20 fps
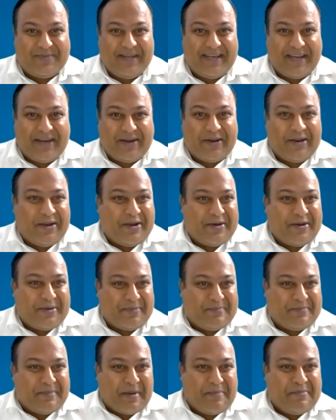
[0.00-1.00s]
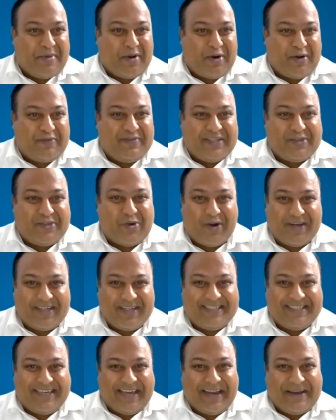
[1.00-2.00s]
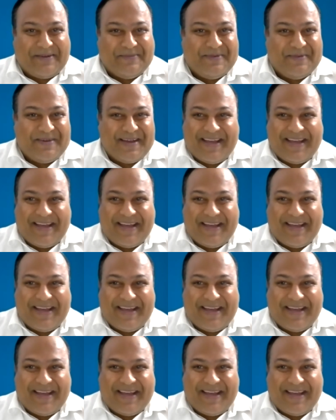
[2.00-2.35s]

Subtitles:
been a member of this August club,